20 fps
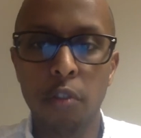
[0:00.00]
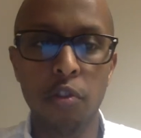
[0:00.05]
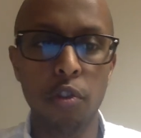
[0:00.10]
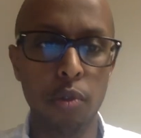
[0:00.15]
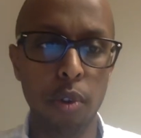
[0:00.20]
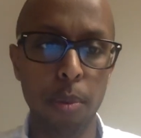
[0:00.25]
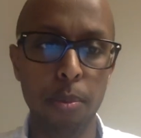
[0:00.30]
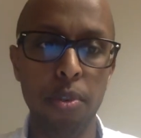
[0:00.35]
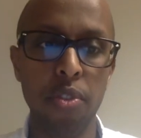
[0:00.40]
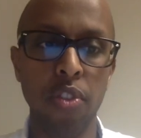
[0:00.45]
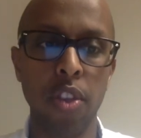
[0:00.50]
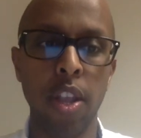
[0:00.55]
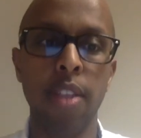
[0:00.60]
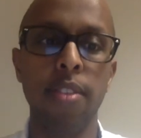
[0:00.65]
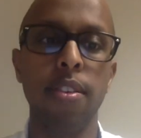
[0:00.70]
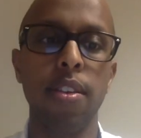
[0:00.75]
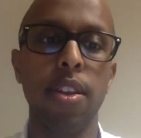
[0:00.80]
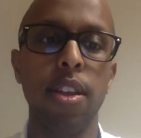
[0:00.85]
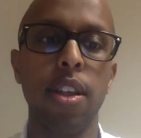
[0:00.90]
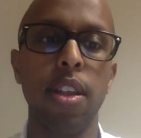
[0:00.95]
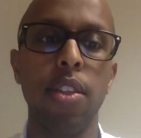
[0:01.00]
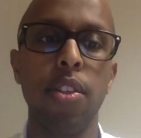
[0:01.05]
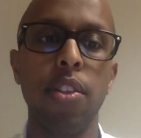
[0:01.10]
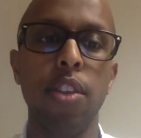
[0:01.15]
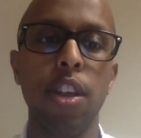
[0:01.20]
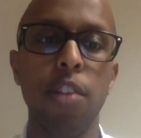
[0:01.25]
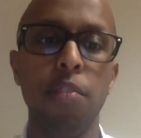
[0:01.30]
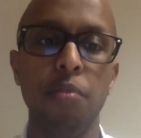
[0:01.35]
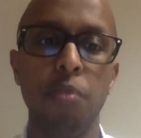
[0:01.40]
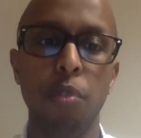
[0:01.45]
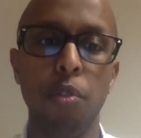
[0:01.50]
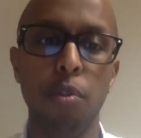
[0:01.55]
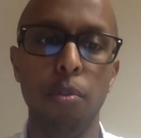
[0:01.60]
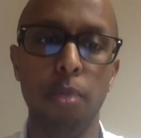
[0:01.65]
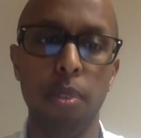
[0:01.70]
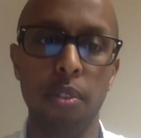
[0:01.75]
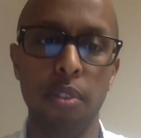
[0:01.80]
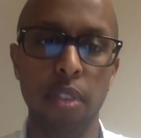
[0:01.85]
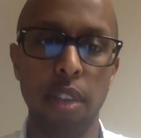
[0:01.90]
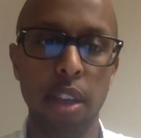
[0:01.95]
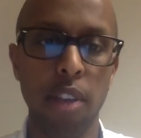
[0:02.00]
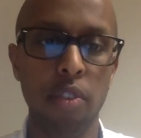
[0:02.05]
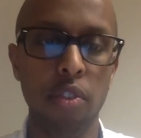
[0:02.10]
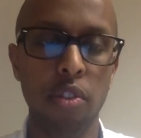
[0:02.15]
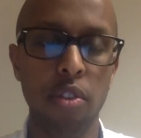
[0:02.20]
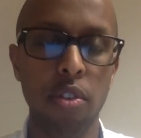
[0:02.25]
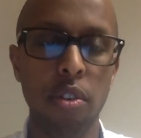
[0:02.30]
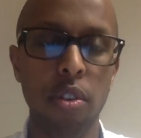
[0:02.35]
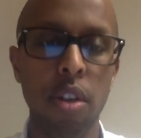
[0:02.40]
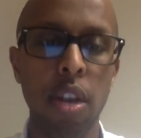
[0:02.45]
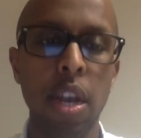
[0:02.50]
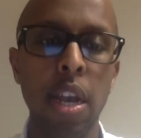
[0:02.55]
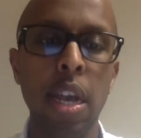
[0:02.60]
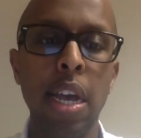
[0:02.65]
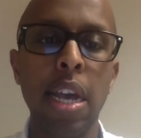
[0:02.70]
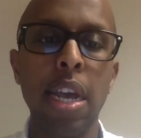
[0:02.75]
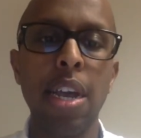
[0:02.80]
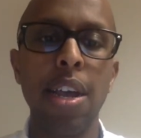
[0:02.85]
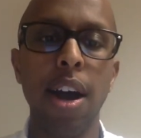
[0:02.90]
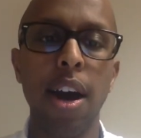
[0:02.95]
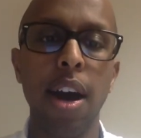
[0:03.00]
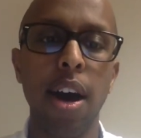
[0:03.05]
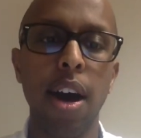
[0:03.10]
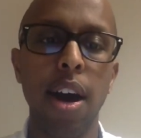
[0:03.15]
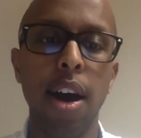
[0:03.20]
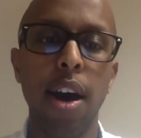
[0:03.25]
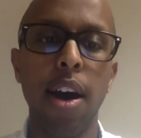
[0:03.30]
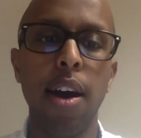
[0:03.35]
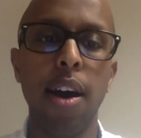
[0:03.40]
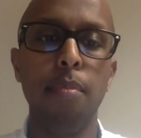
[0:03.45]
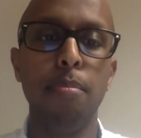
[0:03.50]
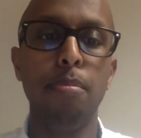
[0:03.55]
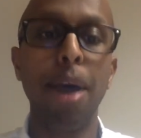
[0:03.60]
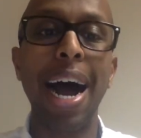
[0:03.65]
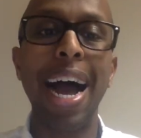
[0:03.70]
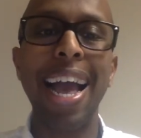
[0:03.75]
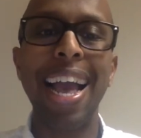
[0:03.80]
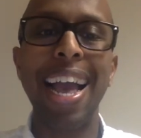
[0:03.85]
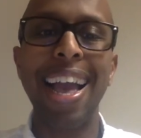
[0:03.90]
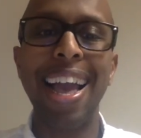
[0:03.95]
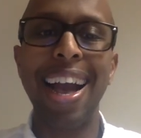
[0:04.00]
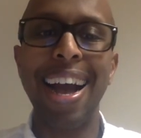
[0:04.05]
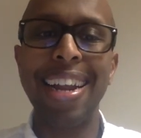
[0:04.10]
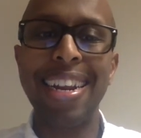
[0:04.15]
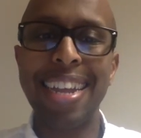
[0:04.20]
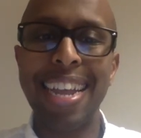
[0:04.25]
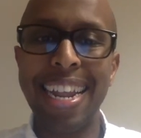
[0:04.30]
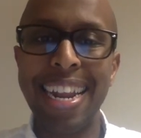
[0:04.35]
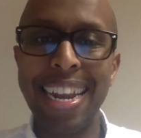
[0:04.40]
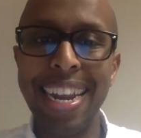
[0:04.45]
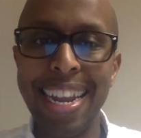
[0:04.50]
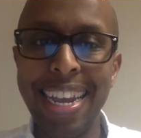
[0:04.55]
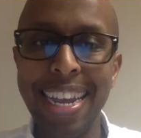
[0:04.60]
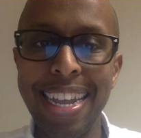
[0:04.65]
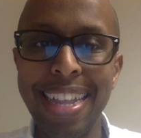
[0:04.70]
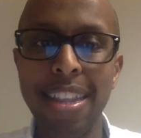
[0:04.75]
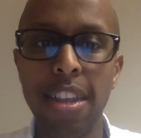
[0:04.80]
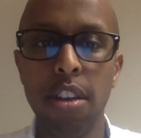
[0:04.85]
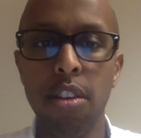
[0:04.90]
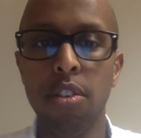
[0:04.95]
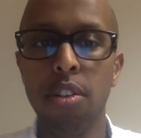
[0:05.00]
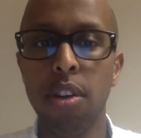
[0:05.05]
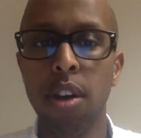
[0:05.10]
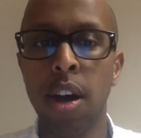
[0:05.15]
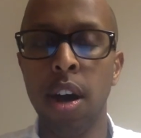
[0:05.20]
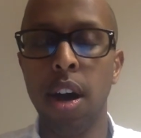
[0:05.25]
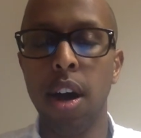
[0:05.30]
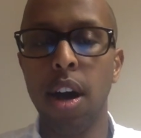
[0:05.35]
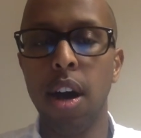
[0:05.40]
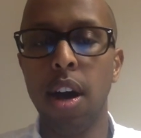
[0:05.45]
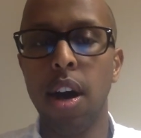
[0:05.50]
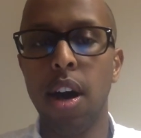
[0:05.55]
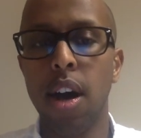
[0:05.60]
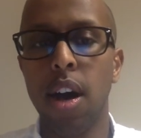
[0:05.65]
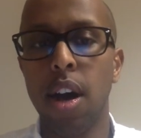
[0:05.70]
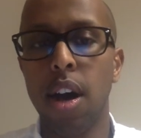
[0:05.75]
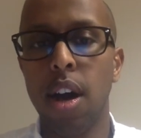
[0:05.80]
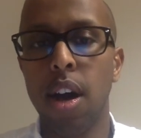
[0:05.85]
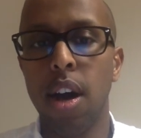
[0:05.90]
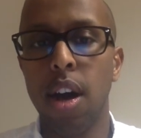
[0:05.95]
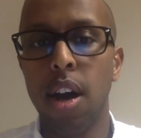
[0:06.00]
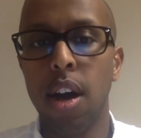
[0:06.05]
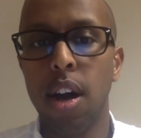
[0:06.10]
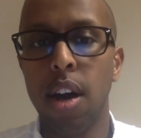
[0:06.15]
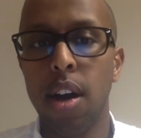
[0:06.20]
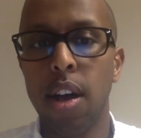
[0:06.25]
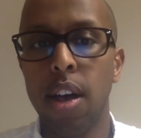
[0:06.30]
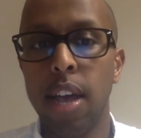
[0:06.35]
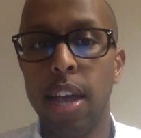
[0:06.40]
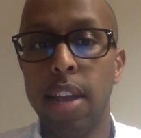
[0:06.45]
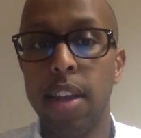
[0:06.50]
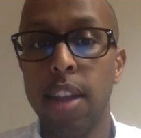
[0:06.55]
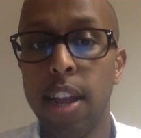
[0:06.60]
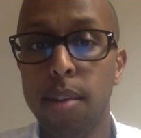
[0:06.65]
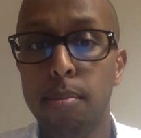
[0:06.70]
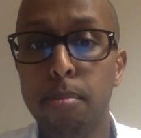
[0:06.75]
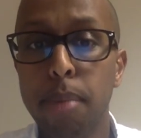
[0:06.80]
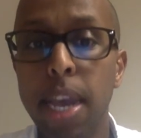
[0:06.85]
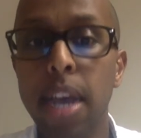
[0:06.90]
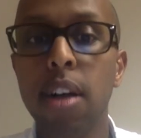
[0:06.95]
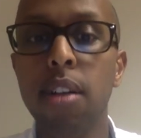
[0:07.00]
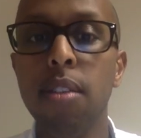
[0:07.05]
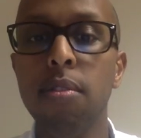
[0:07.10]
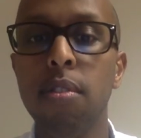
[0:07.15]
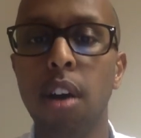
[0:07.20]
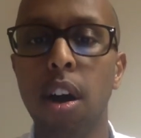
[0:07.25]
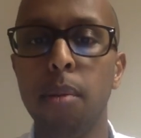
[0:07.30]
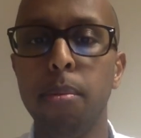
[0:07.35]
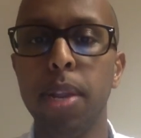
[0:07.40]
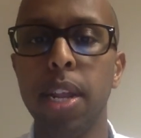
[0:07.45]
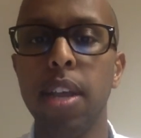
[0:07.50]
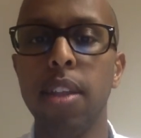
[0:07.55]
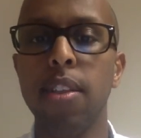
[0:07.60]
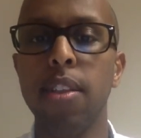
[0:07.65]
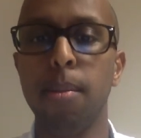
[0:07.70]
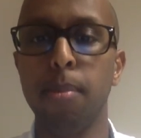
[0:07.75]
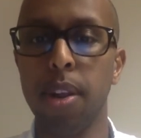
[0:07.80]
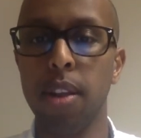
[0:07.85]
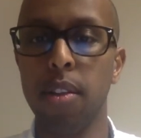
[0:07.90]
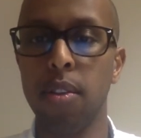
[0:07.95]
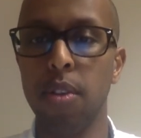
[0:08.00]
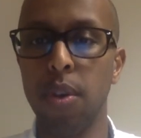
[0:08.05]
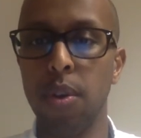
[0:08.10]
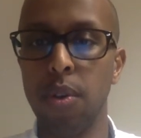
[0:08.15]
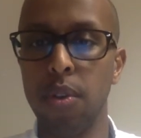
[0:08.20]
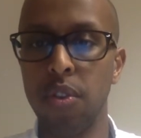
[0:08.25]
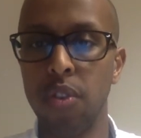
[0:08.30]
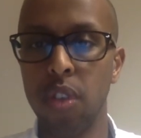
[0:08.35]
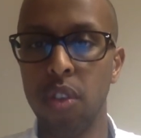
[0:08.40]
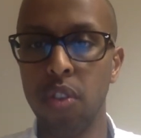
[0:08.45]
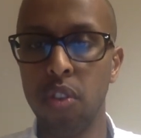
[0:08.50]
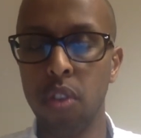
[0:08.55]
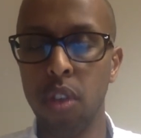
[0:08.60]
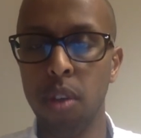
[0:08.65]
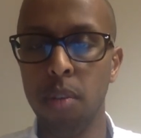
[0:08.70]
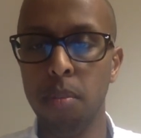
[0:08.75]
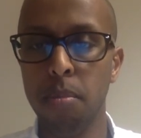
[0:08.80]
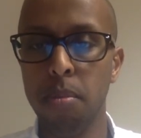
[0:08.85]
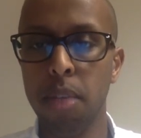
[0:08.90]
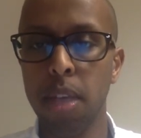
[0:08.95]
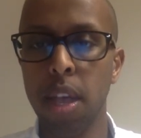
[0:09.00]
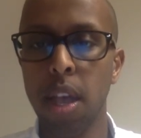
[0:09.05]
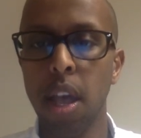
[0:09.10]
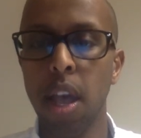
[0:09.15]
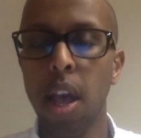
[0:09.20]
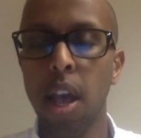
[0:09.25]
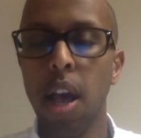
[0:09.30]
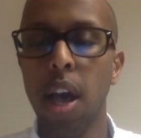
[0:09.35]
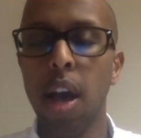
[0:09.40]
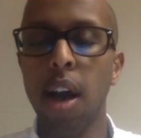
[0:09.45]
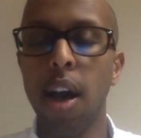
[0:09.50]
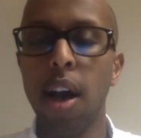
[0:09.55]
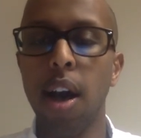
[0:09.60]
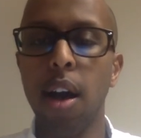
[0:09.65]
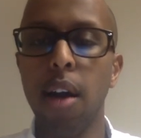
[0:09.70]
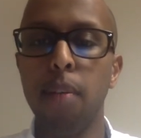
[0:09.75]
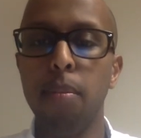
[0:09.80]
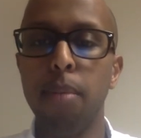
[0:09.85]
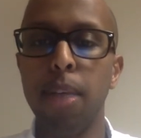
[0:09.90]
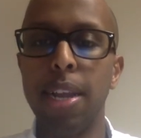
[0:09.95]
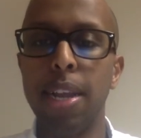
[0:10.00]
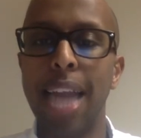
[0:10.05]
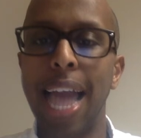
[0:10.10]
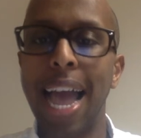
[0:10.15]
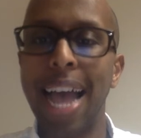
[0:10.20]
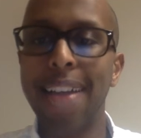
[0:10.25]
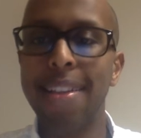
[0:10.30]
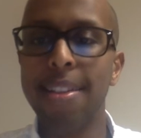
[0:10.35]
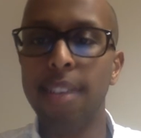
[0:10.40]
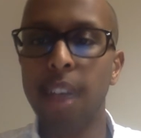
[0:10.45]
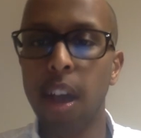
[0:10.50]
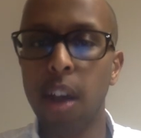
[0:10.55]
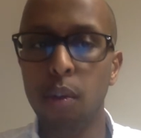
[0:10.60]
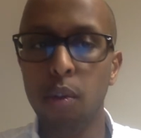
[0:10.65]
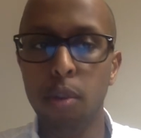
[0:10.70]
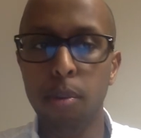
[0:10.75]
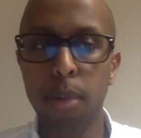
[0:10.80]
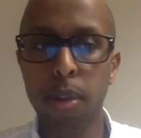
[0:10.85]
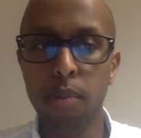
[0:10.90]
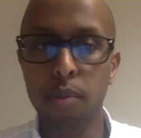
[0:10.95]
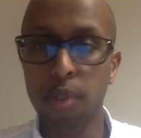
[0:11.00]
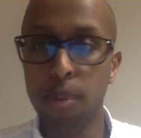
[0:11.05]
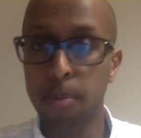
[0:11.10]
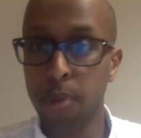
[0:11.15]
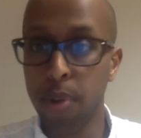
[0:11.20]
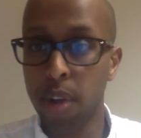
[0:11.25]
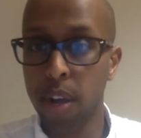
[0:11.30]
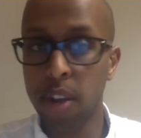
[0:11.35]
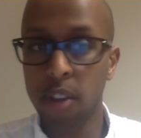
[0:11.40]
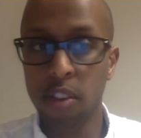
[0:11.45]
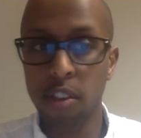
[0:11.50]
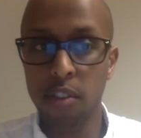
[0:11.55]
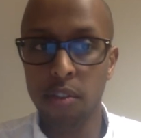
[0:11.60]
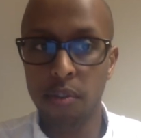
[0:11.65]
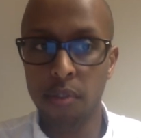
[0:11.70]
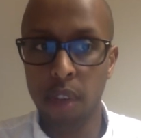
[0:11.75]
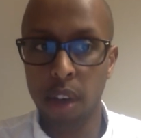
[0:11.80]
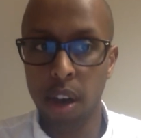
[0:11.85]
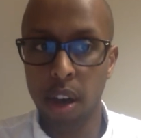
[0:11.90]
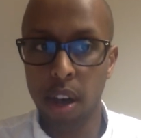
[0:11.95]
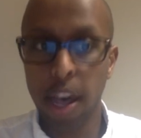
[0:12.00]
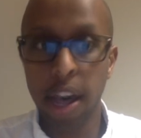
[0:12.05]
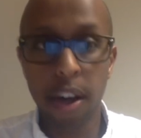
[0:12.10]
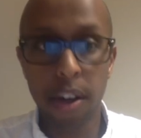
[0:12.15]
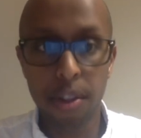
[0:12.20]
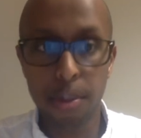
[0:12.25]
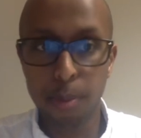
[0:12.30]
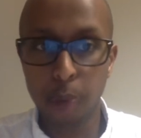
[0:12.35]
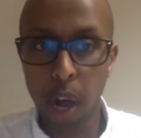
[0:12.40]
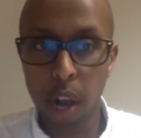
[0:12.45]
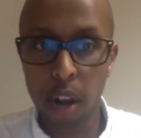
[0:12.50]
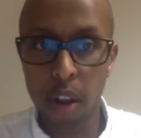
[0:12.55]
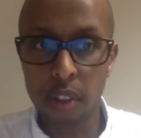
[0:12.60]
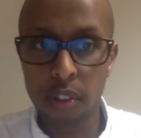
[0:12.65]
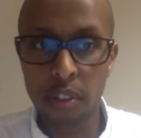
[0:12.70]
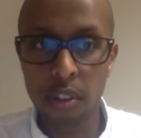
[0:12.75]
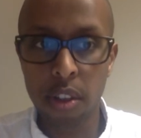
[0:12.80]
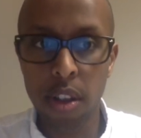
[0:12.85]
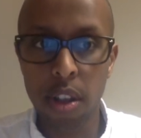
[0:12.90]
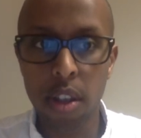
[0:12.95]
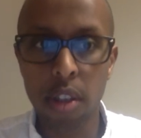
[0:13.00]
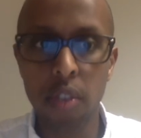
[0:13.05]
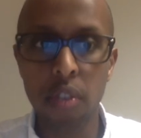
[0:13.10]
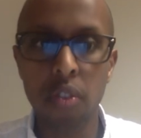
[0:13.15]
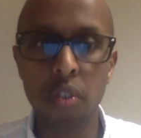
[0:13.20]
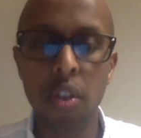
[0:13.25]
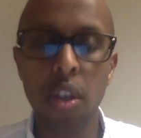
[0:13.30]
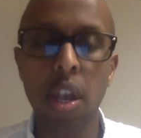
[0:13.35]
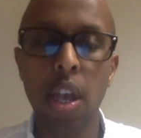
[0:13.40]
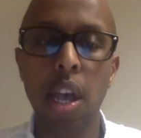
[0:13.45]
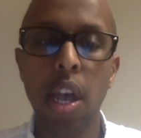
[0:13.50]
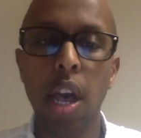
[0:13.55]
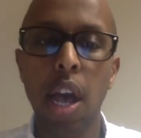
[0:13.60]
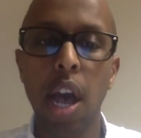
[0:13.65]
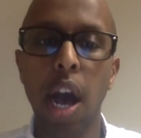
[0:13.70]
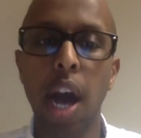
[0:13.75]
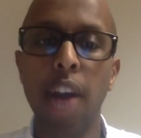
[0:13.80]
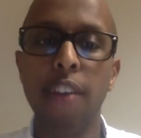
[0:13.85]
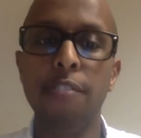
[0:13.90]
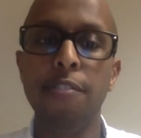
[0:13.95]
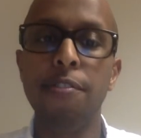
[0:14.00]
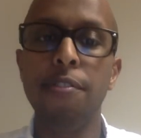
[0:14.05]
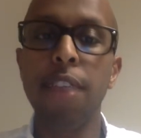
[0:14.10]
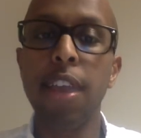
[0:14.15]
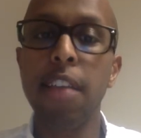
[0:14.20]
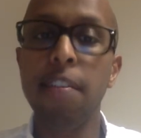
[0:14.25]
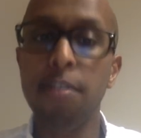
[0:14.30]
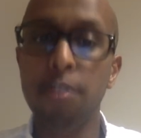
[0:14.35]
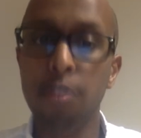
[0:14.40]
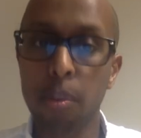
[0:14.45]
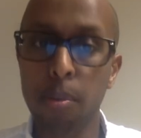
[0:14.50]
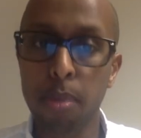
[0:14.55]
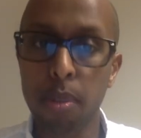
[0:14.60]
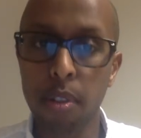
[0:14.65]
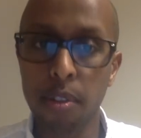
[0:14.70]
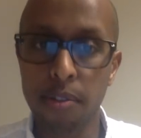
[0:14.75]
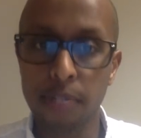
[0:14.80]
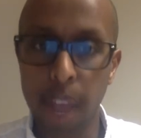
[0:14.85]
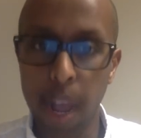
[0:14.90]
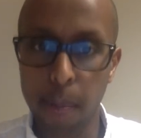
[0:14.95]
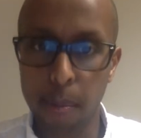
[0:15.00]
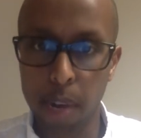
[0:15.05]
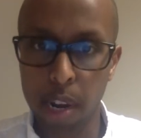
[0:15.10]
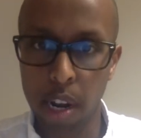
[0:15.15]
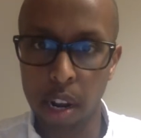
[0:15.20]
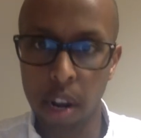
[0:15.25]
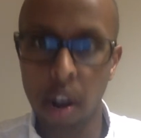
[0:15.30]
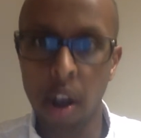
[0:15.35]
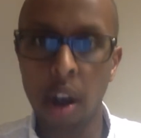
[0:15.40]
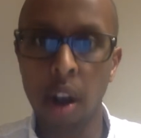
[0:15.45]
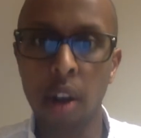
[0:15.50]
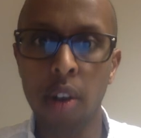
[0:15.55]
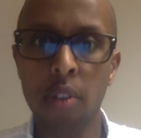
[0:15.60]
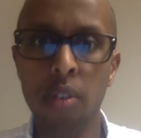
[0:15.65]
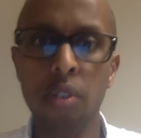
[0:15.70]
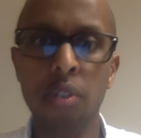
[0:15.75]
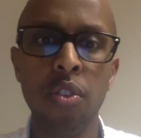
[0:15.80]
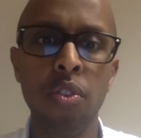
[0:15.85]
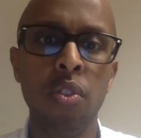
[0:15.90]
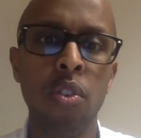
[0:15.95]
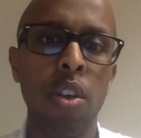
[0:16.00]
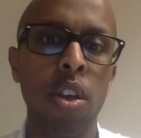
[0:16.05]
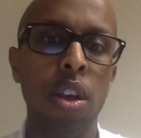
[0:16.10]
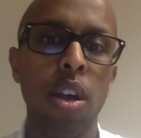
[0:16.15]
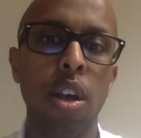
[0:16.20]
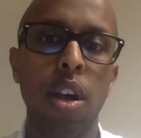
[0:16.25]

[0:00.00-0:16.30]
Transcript: overrepresented in the informal sector by an elite and male-dominated political system, and anti-women reproductive health policies, unfavorable family laws,